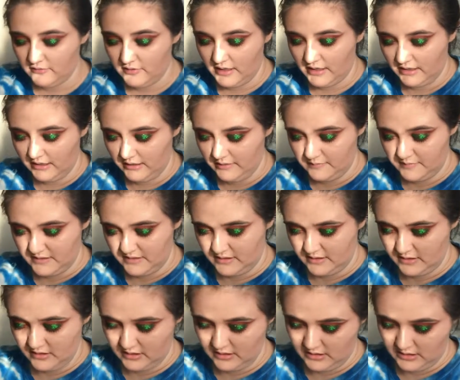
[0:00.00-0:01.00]
red
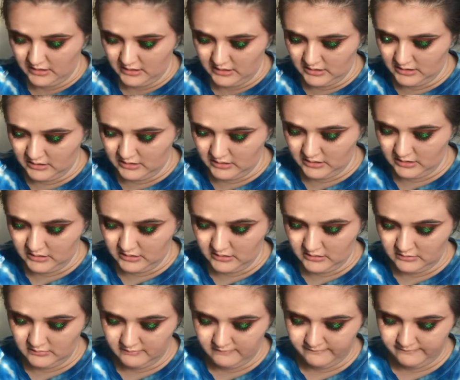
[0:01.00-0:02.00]
lipstick
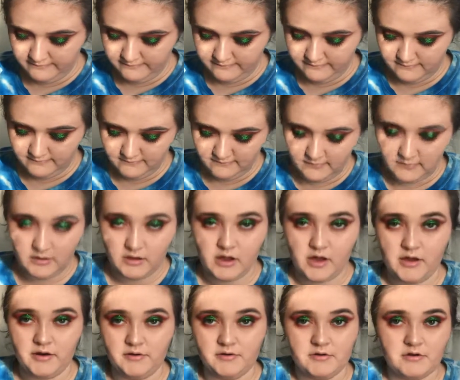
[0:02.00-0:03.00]
in,
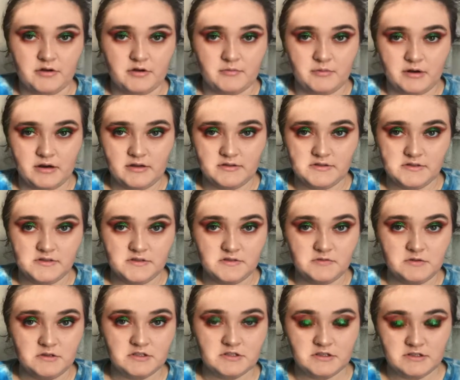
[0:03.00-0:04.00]
I don't know how to pronounce
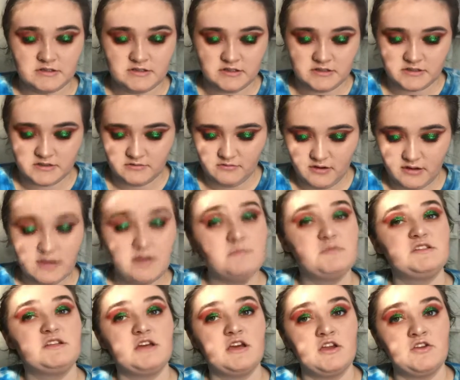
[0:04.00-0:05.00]
it, so we're just gonna say it's the red
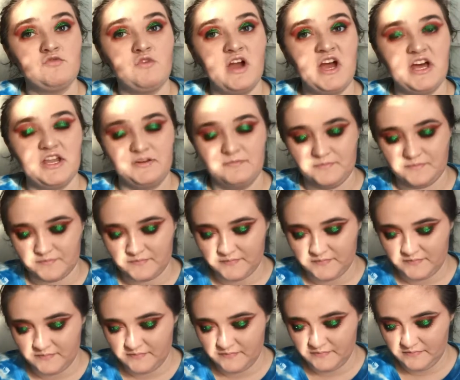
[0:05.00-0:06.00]
lipstick in red.
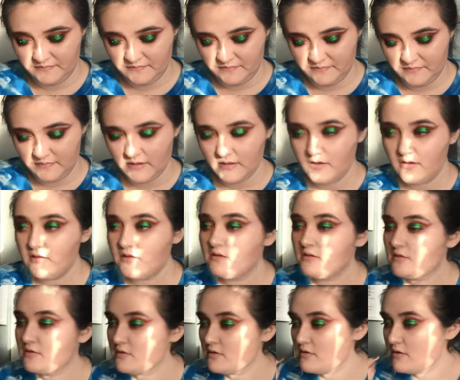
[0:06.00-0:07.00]

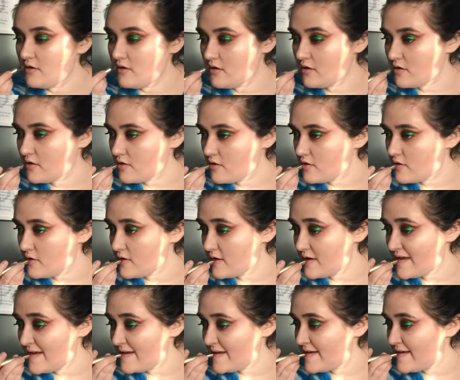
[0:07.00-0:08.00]
So yeah,
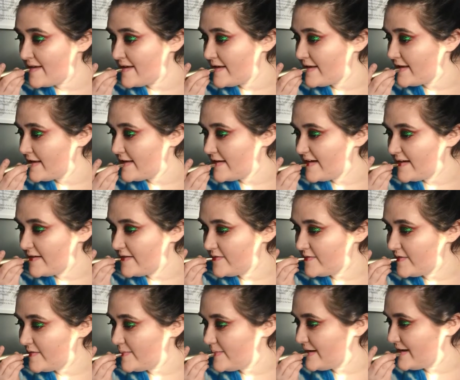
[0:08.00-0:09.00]
my
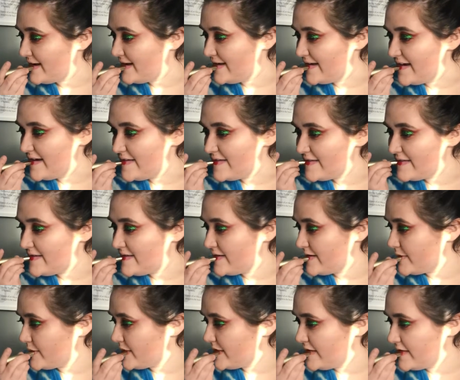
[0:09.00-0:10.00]
friend Maddie gave this
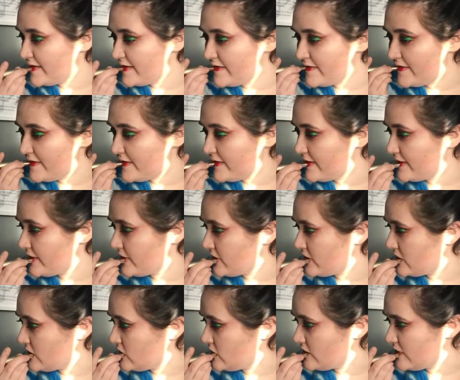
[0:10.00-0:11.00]
to me the other day
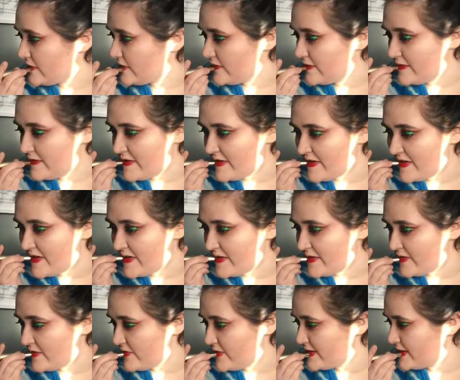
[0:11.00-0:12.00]
when I was out with her and
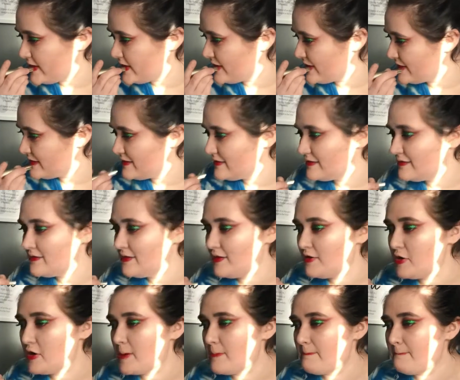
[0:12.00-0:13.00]
my friend Alexis and
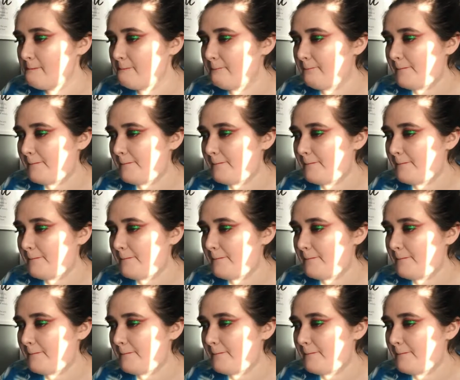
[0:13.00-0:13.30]
Dana.